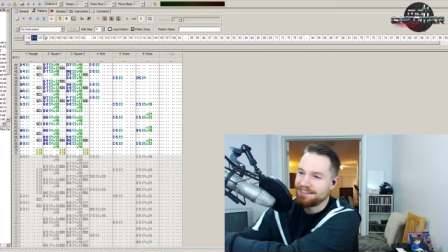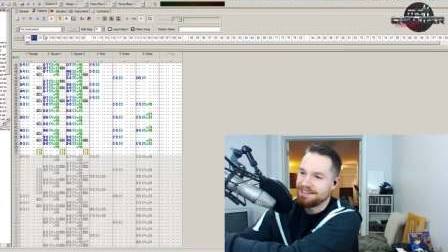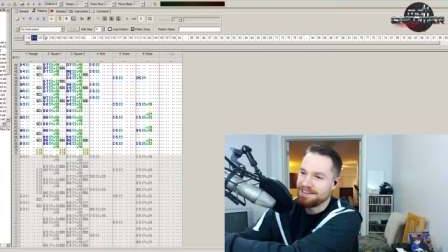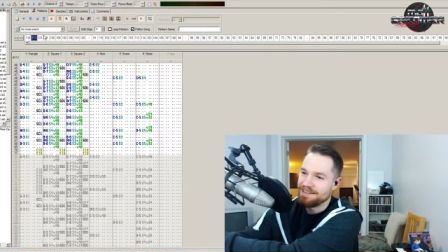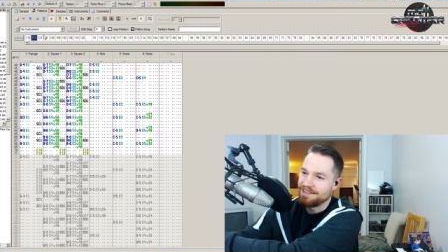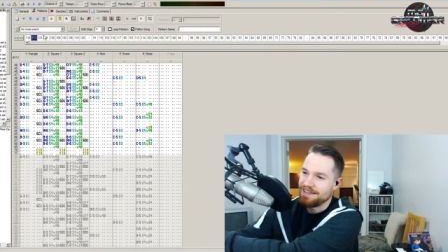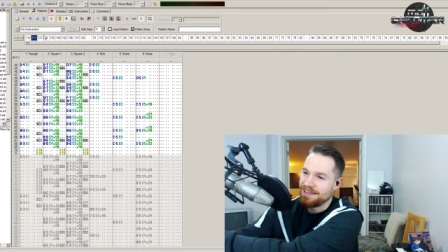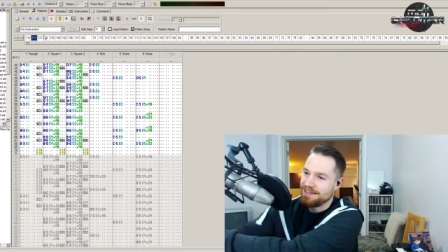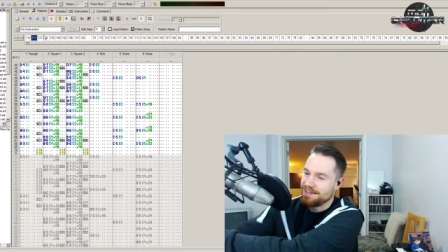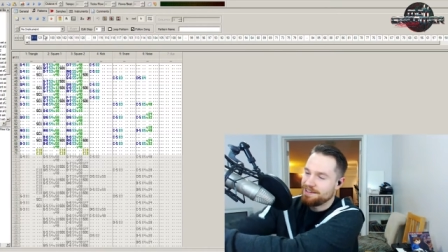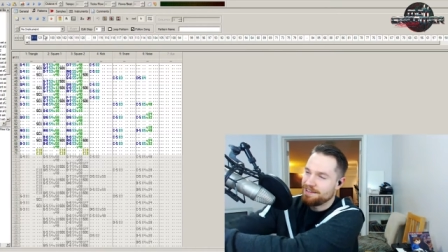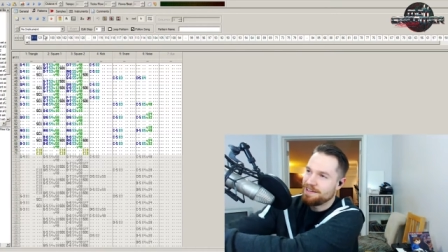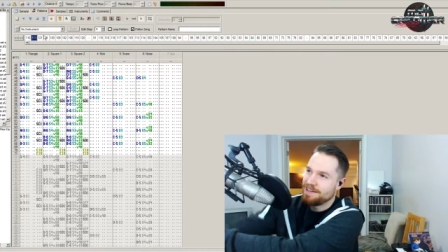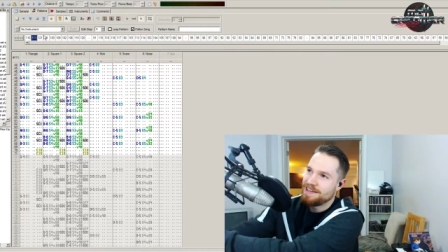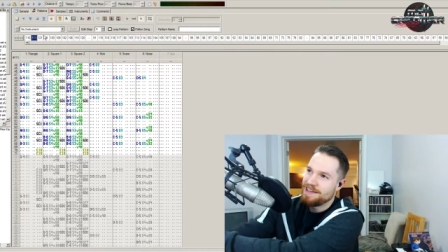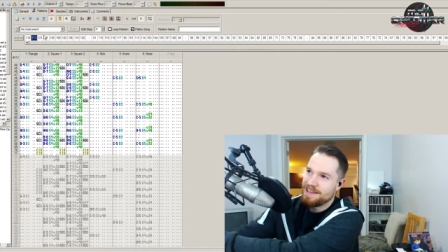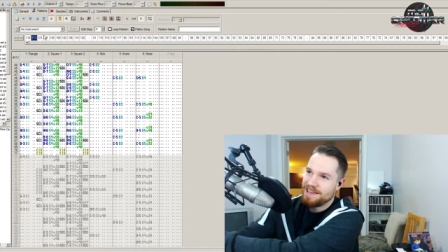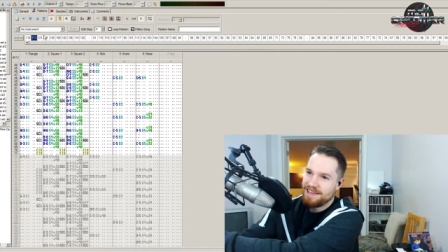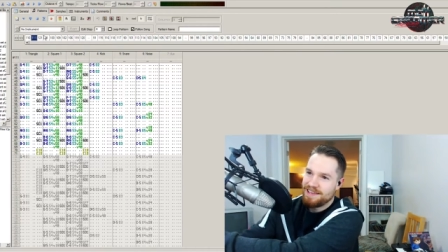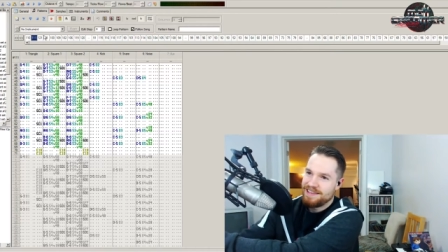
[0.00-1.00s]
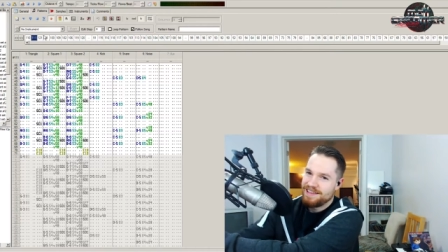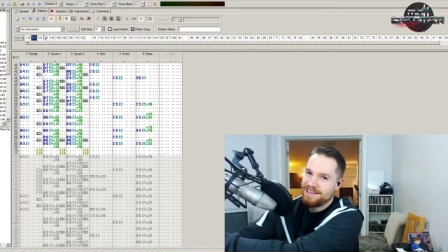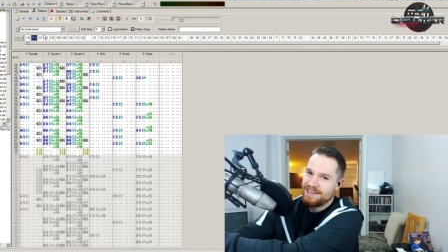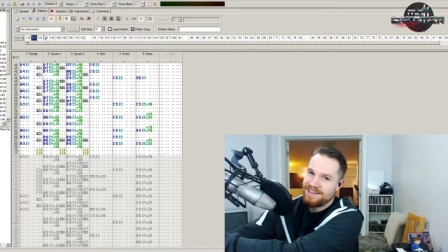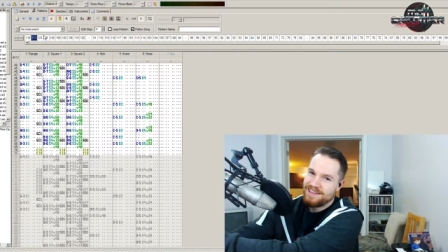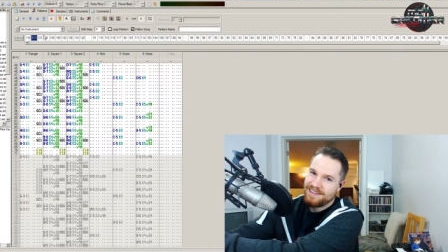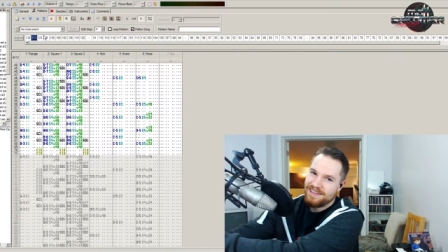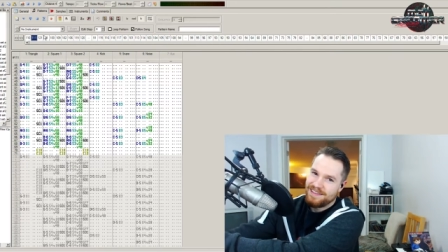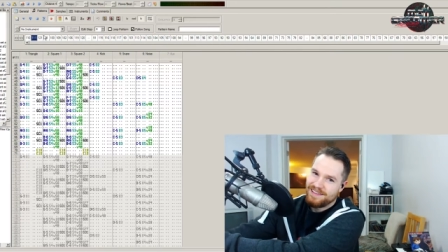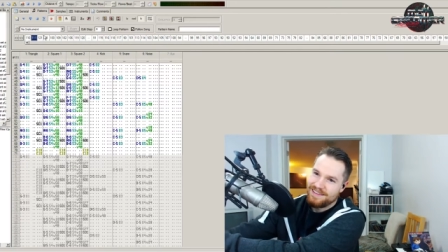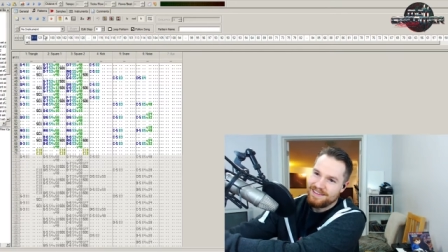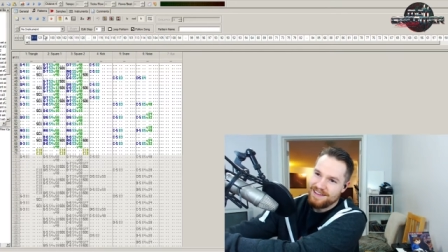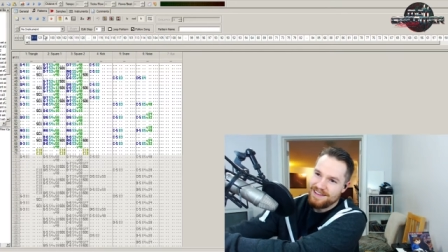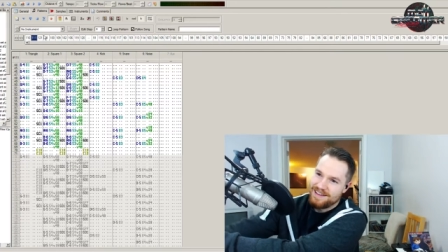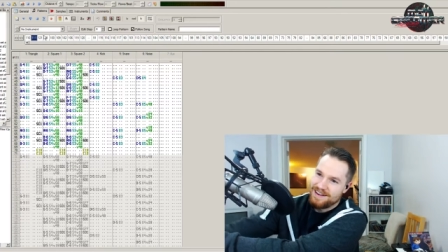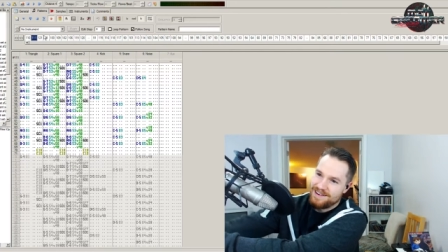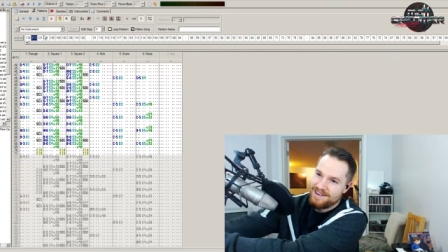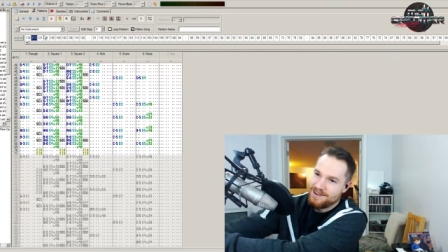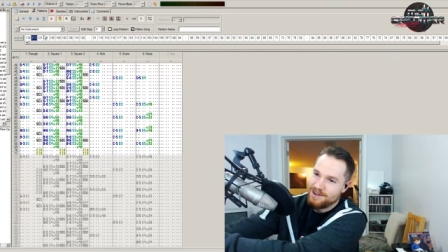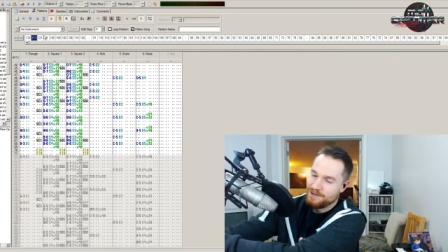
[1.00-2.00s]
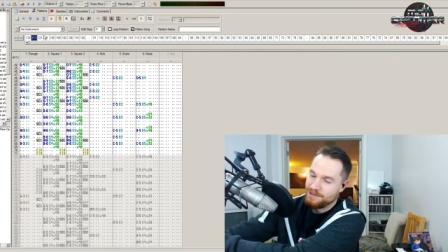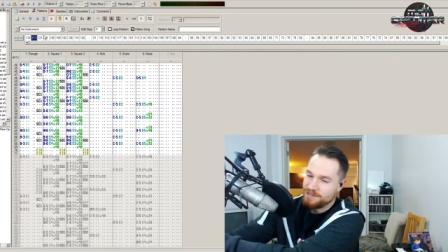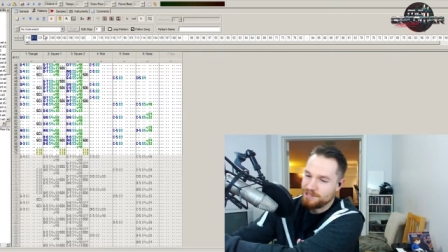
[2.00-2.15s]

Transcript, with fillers: and like I don't know,